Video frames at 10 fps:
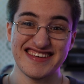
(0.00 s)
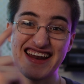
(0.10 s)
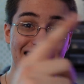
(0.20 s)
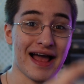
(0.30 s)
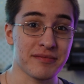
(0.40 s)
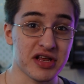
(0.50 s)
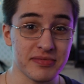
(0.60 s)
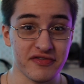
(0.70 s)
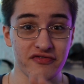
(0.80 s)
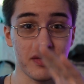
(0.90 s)
Today I'm gonna
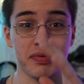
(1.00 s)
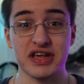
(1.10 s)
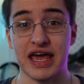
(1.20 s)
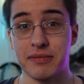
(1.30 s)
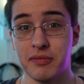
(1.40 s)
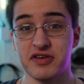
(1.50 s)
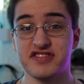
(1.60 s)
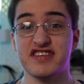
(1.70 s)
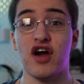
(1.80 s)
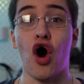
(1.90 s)
be flipping a gaming P
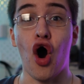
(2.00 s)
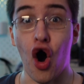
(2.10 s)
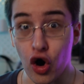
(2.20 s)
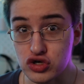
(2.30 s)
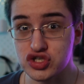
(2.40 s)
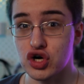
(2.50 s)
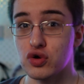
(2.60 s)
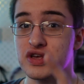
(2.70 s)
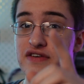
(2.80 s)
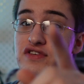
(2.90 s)
C,
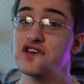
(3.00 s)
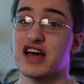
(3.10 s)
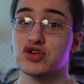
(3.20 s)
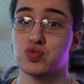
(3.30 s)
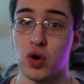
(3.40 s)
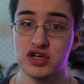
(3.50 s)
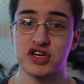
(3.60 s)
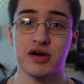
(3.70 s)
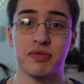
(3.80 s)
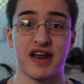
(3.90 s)
also giving you guys one
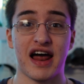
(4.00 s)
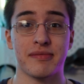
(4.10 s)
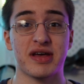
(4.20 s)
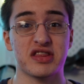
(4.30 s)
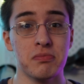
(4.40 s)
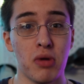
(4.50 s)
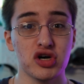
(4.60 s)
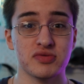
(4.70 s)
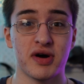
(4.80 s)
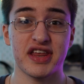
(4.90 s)
tip on how to make the
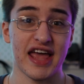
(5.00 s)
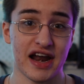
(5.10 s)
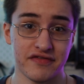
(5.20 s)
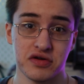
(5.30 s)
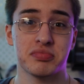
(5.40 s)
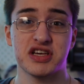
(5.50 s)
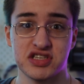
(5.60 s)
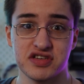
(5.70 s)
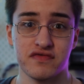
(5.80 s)
most money out of your P C